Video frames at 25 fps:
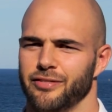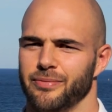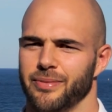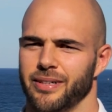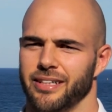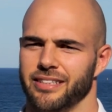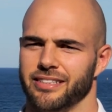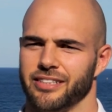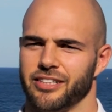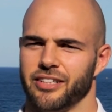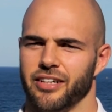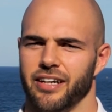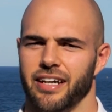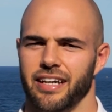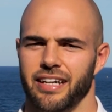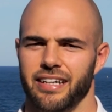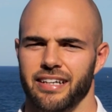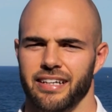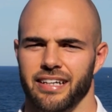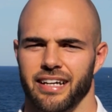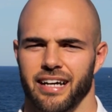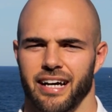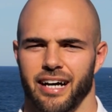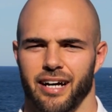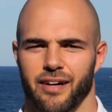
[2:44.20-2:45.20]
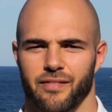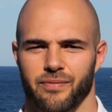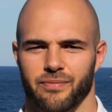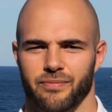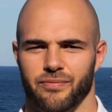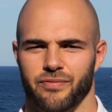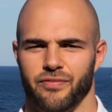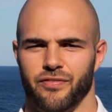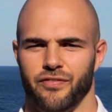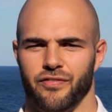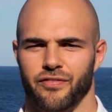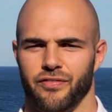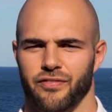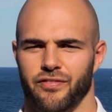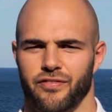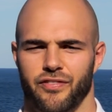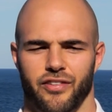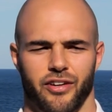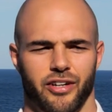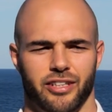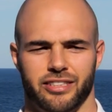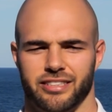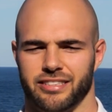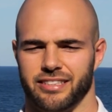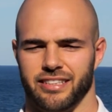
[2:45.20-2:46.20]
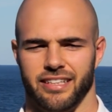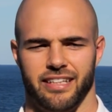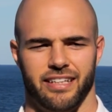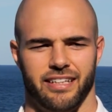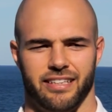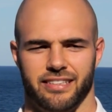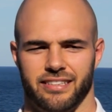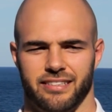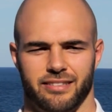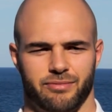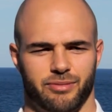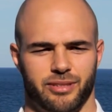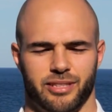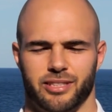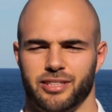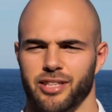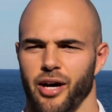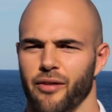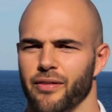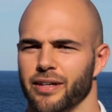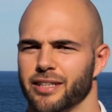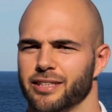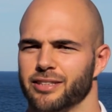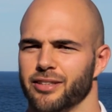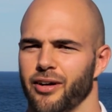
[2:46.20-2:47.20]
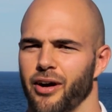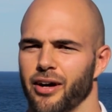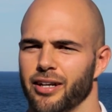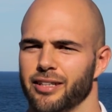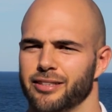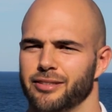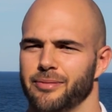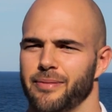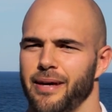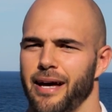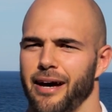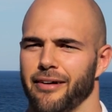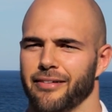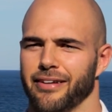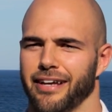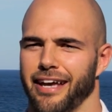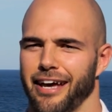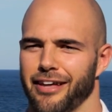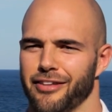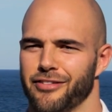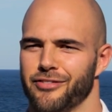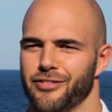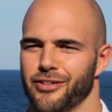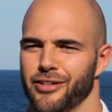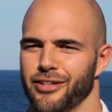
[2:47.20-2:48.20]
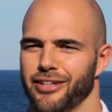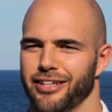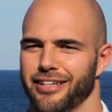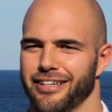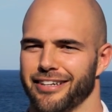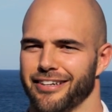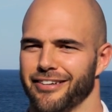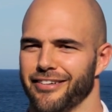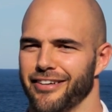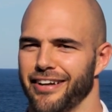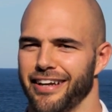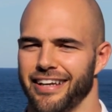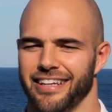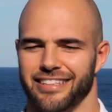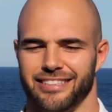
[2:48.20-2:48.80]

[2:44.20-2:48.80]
of my degree, firstly, I'm just so excited to be able to get through the degree.